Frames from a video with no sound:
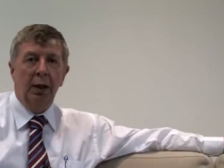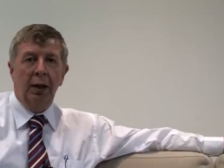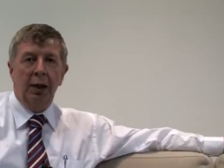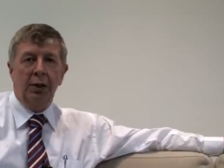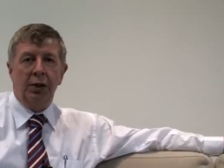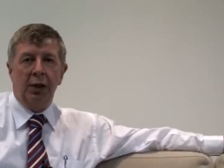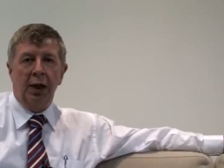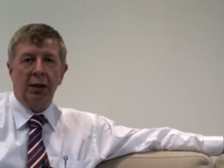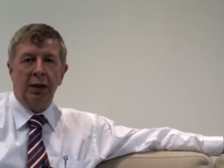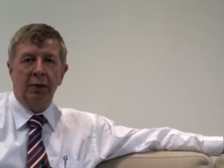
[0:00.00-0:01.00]
Here's your
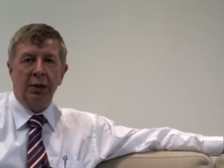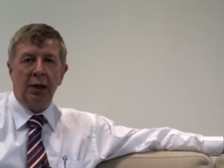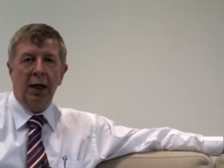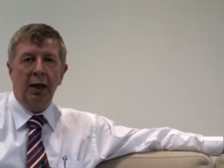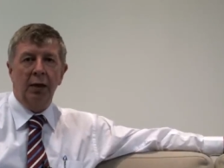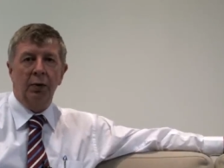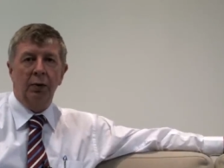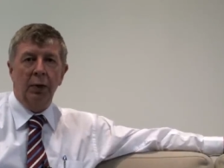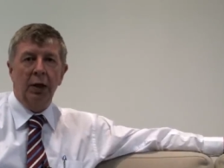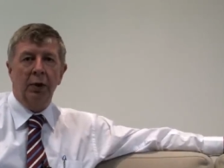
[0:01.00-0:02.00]
chance to have a say.
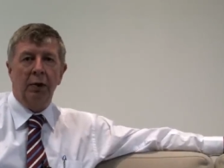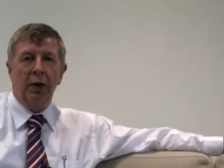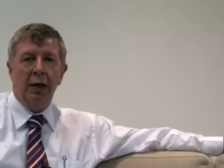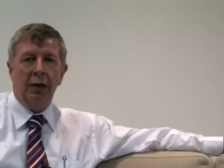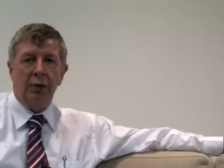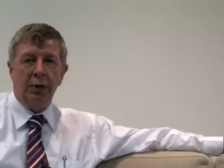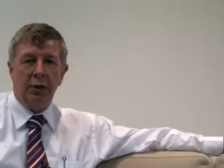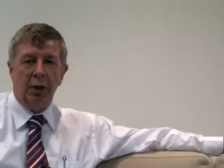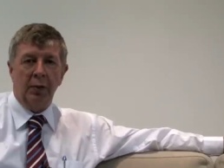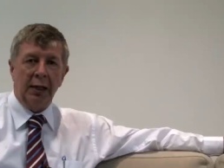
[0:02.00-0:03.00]
We'll read it with great
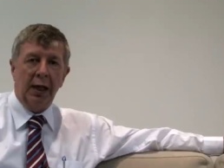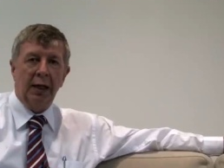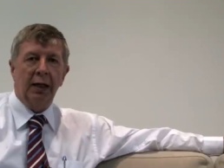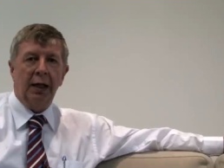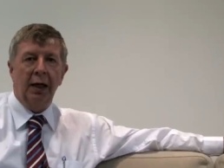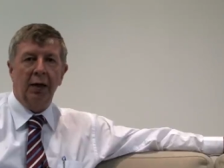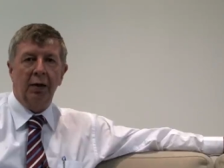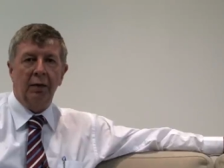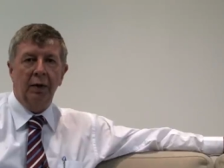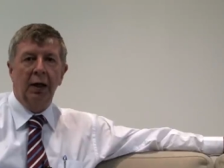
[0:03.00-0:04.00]
interest. It'll be taken account
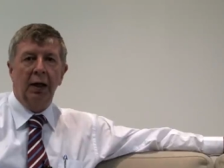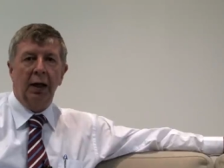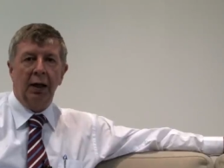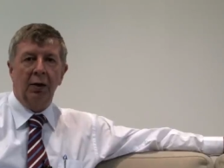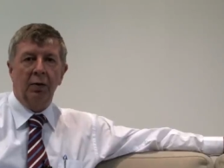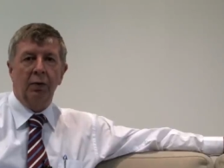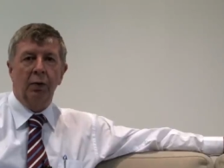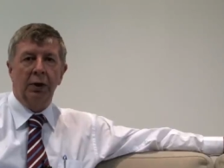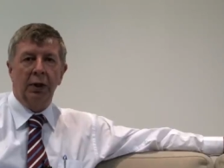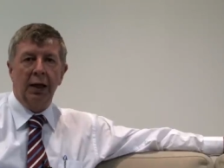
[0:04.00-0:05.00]
of, and look
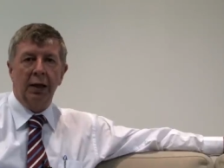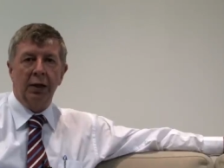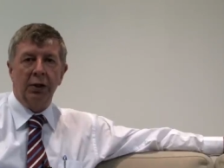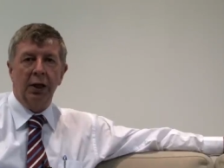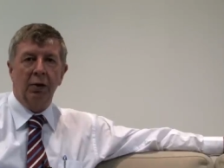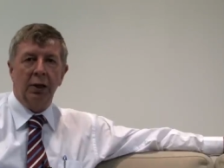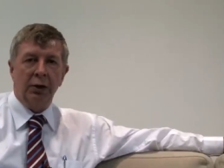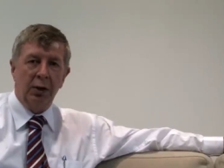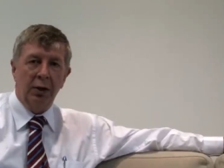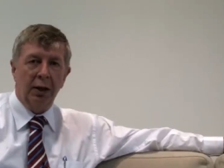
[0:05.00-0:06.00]
forward to later this year us
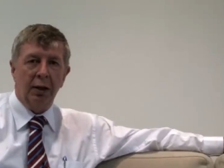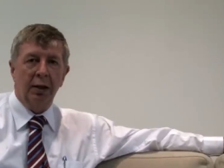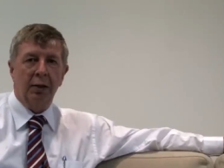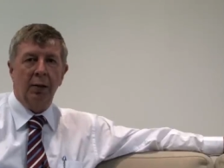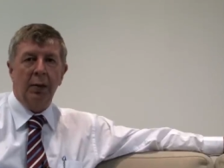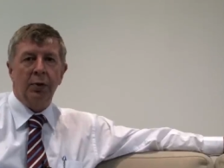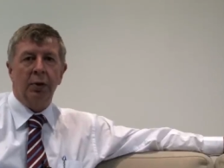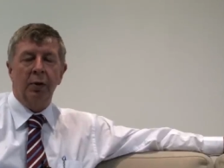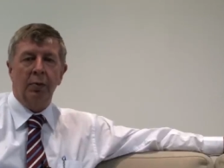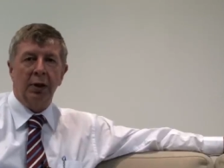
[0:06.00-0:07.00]
turning it into
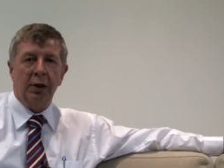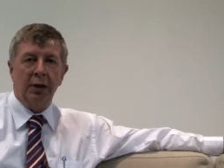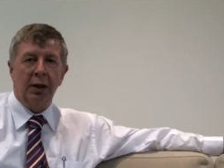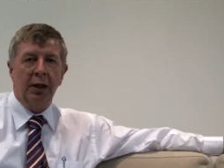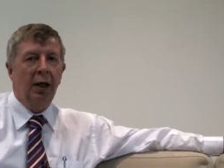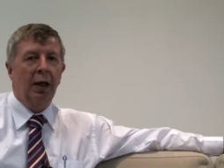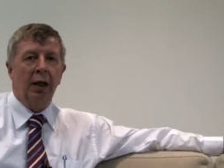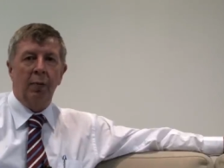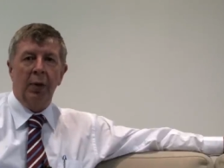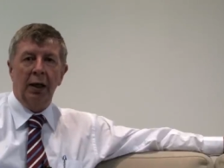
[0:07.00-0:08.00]
absolute policy
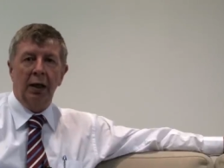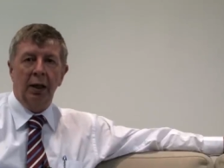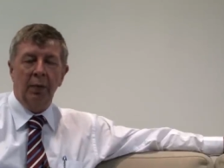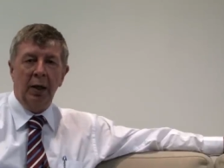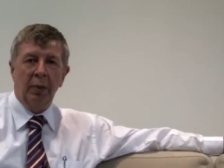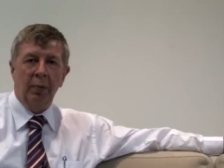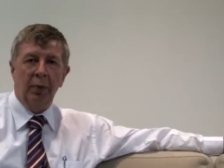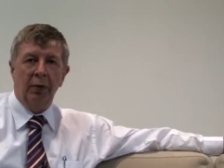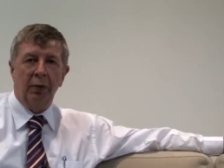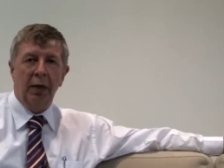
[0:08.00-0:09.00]
and banging an amendment
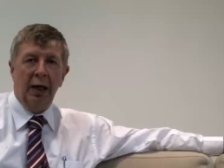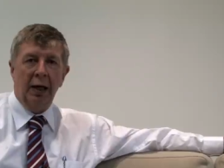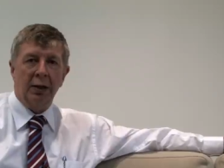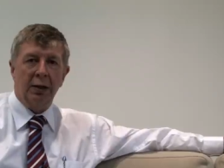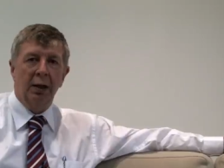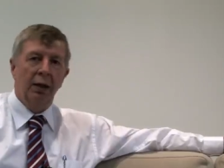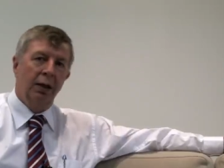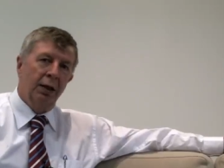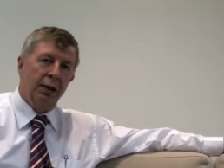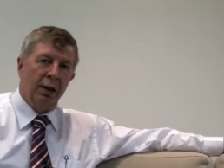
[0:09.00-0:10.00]
bill through the House
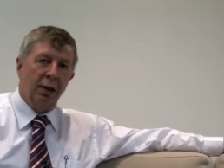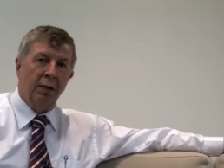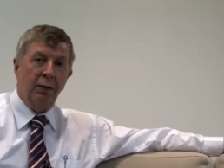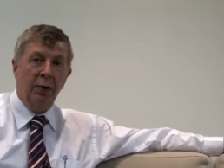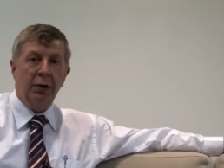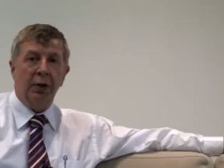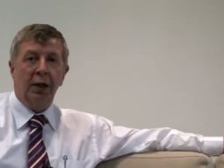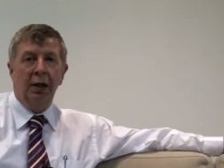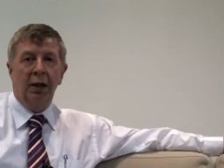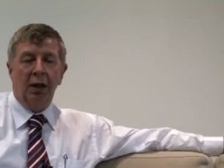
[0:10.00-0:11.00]
so that in
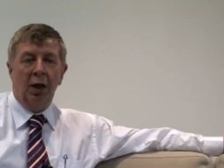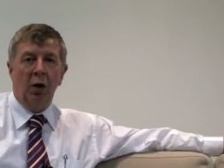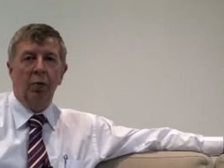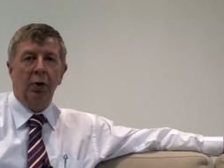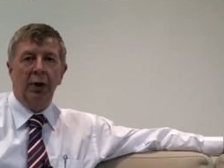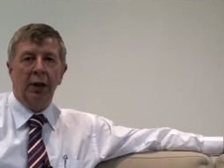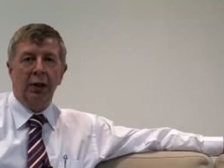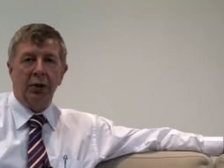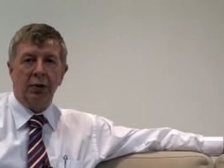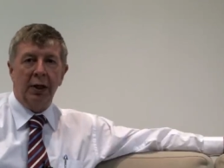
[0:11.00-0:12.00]
future the whole building
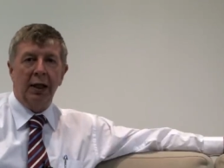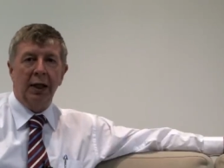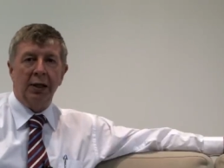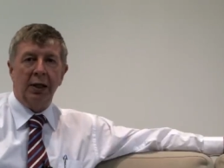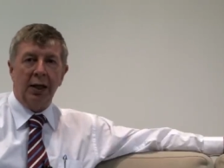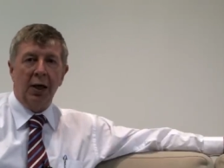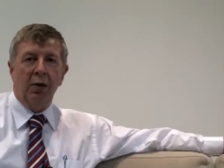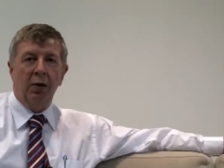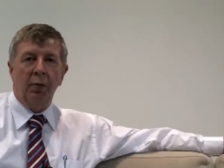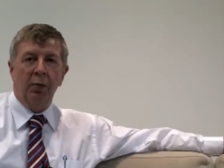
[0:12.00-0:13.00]
industry can actually get
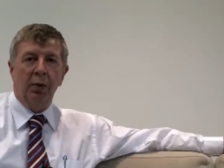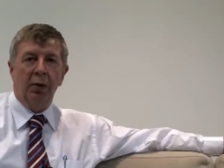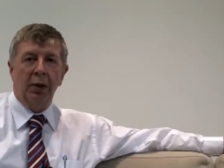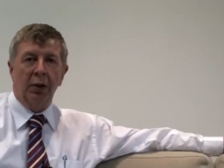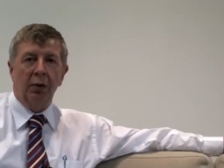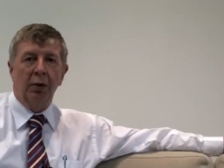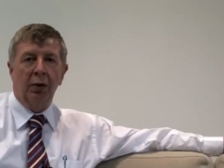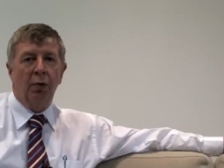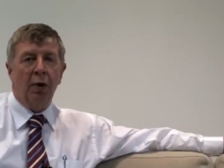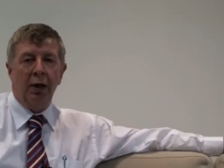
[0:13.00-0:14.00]
on with building
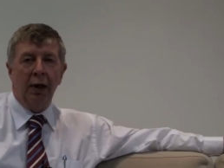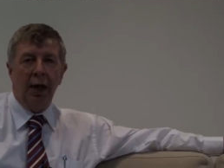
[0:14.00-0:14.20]
good quality